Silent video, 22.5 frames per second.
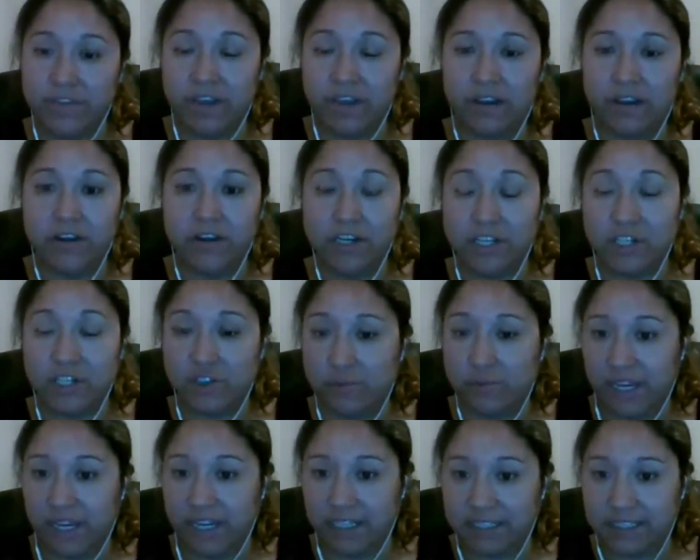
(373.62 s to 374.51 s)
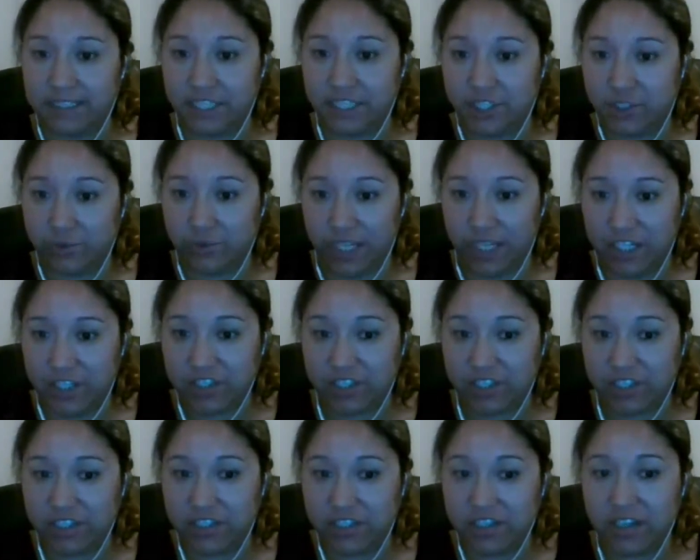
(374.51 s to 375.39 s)
when they are in a traumatic
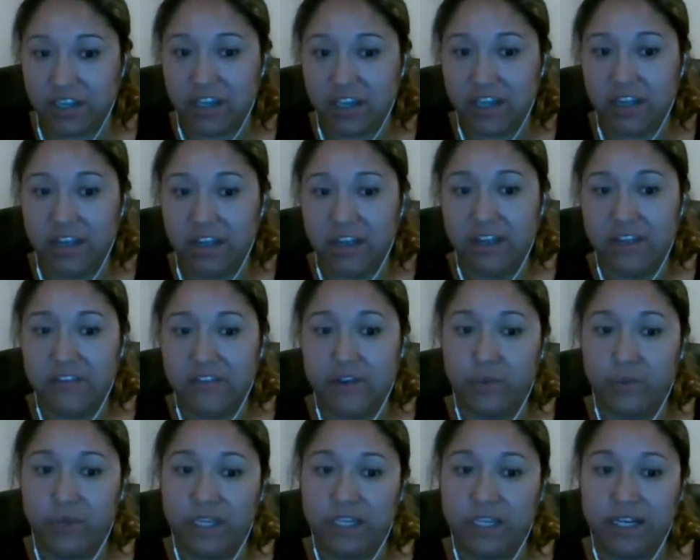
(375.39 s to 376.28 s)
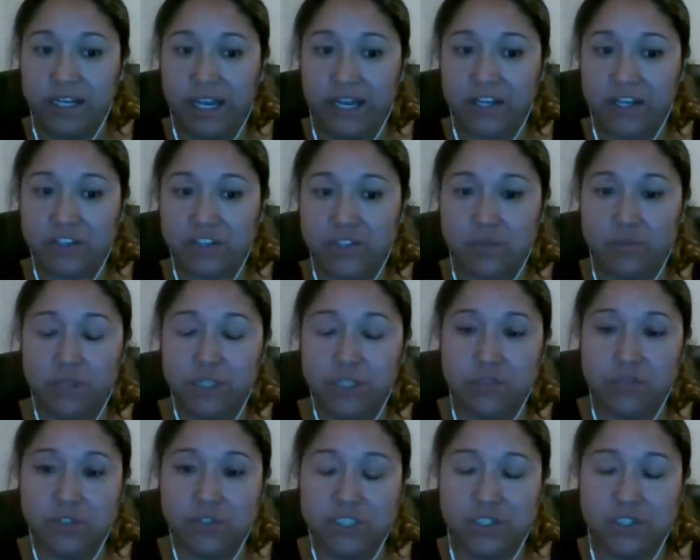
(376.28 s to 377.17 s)
situation. Then we can
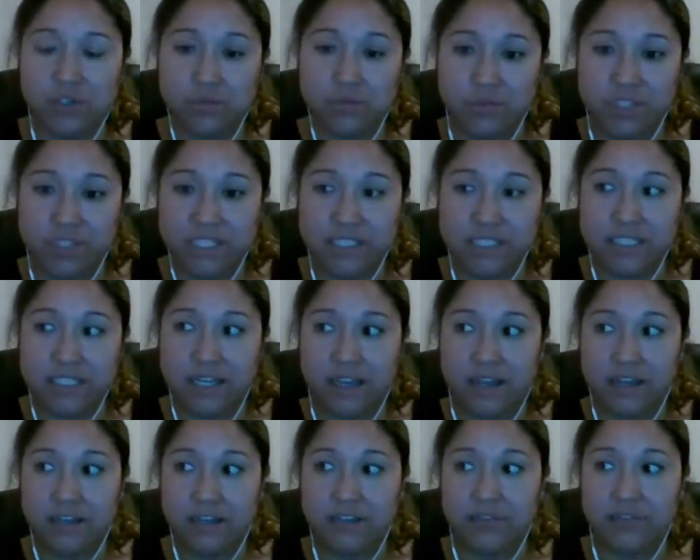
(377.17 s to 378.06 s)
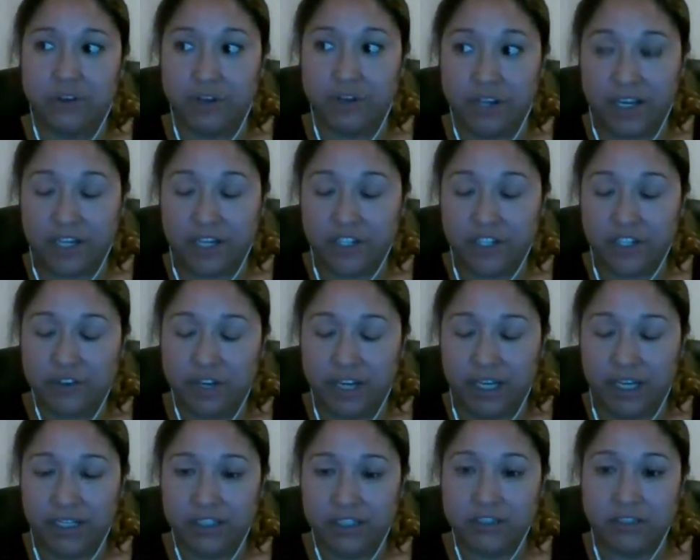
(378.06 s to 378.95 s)
actually reduce the risk. And if we're not
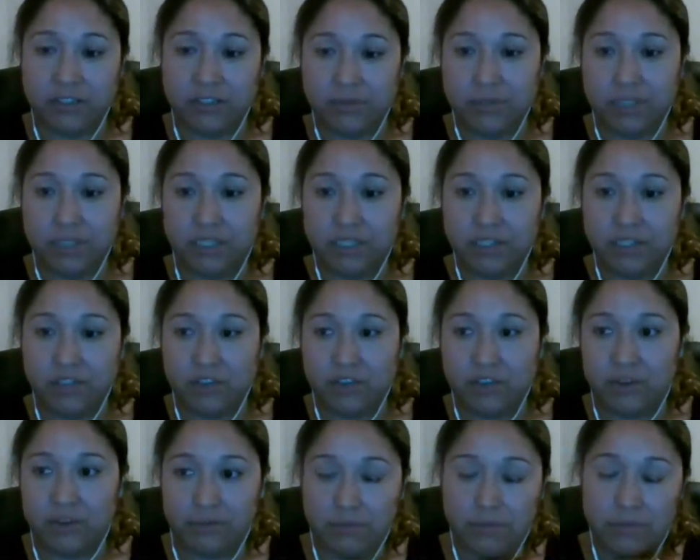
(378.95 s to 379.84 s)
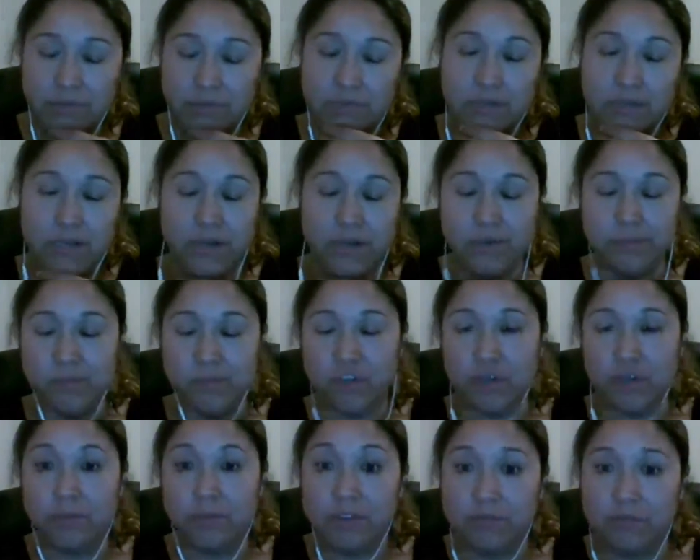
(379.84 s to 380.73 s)
trained to be
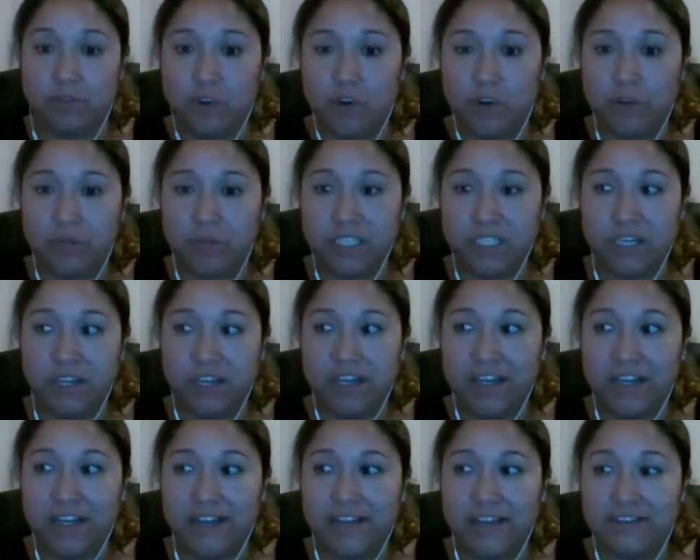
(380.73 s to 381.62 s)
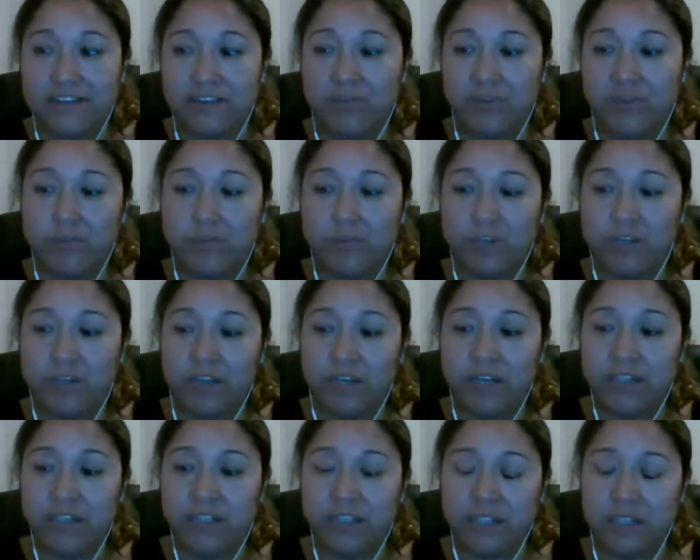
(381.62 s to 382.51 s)
trauma informed, then we put
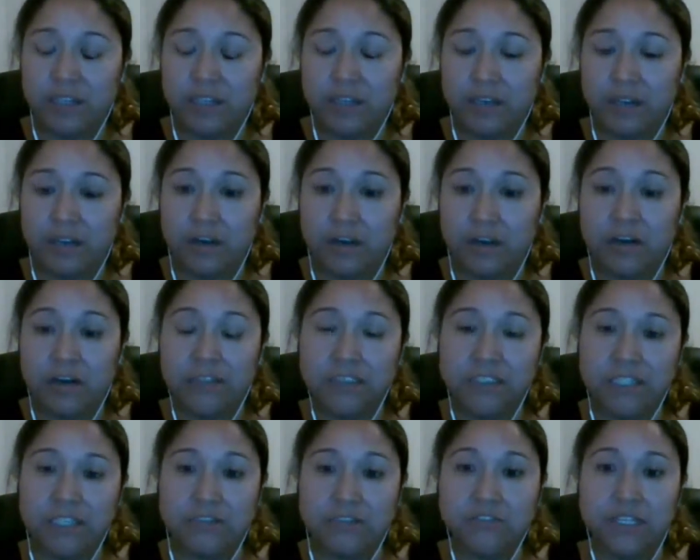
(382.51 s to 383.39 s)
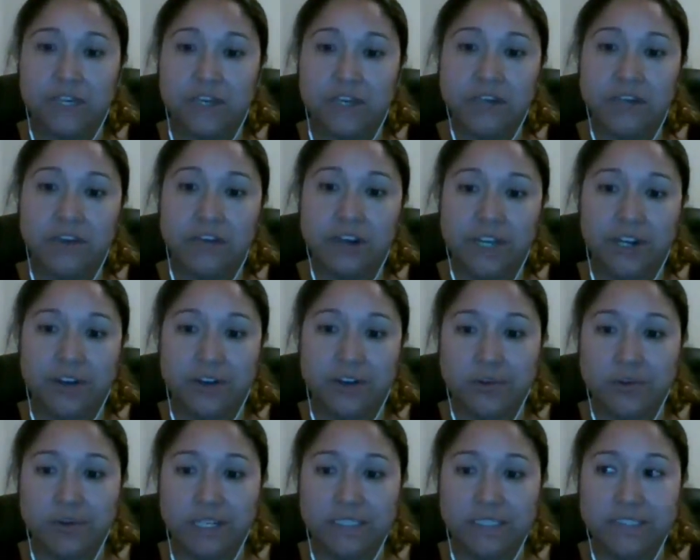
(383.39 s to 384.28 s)
ourselves at a
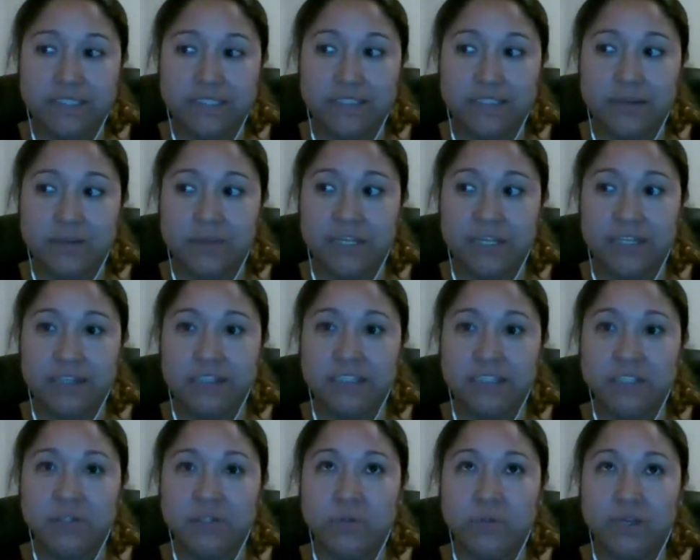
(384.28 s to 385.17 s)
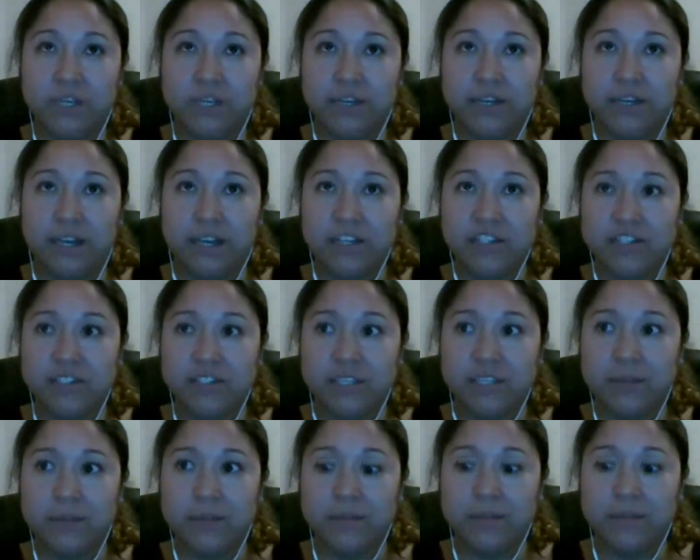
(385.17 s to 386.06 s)
greater risk, because we can
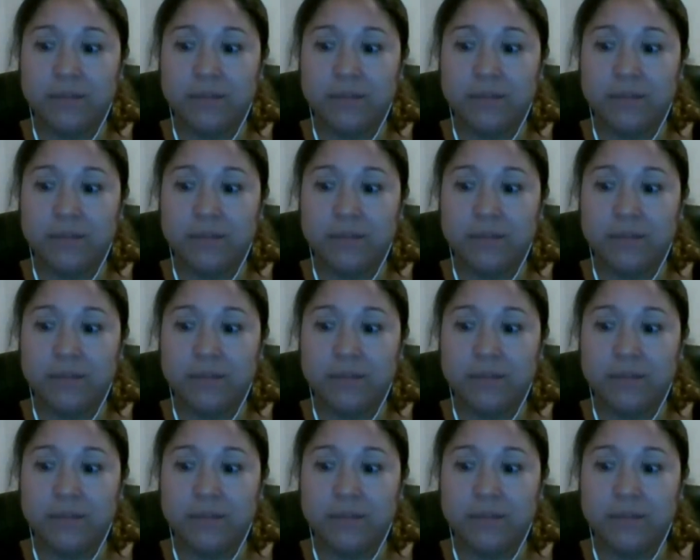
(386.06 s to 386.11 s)
actually